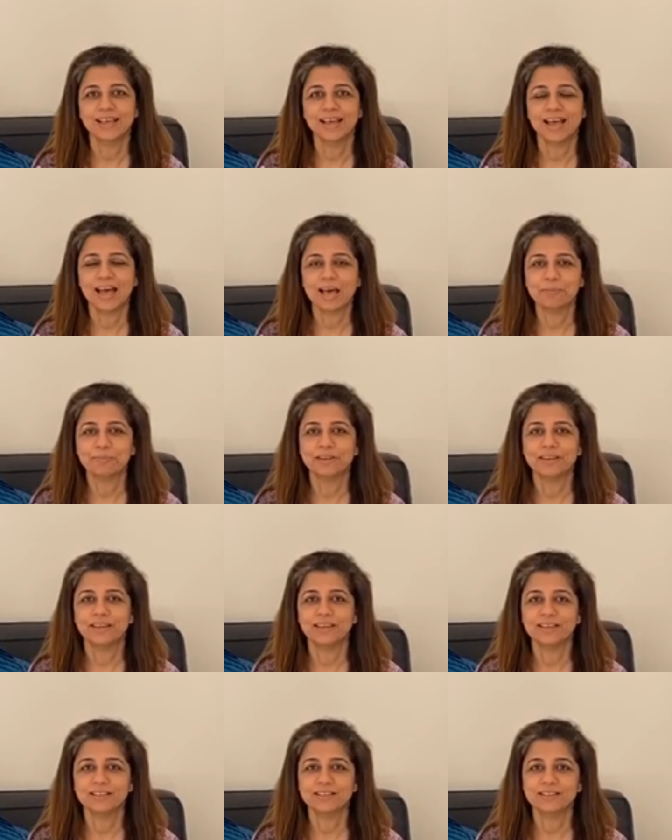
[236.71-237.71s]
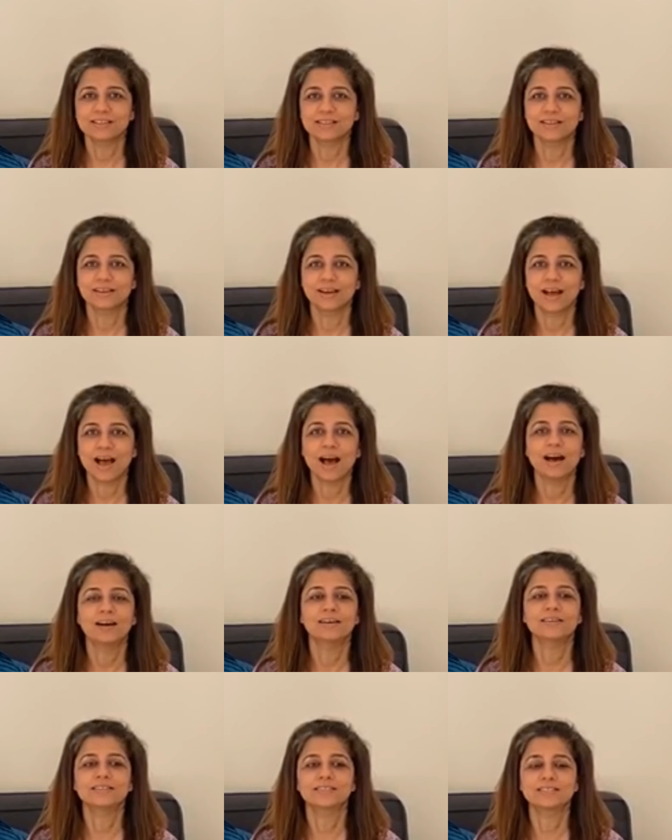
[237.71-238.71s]
happiness,
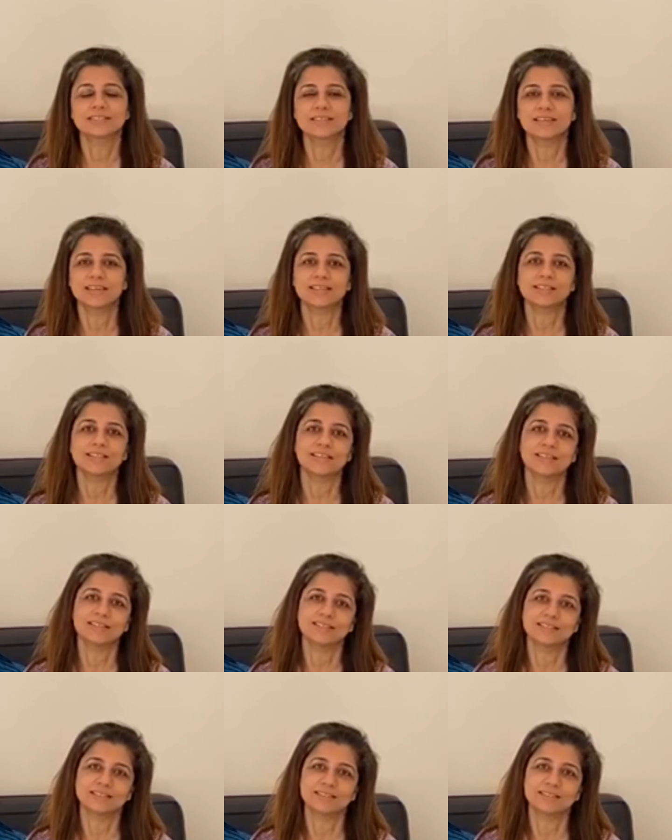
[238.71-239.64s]
hugs, kisses,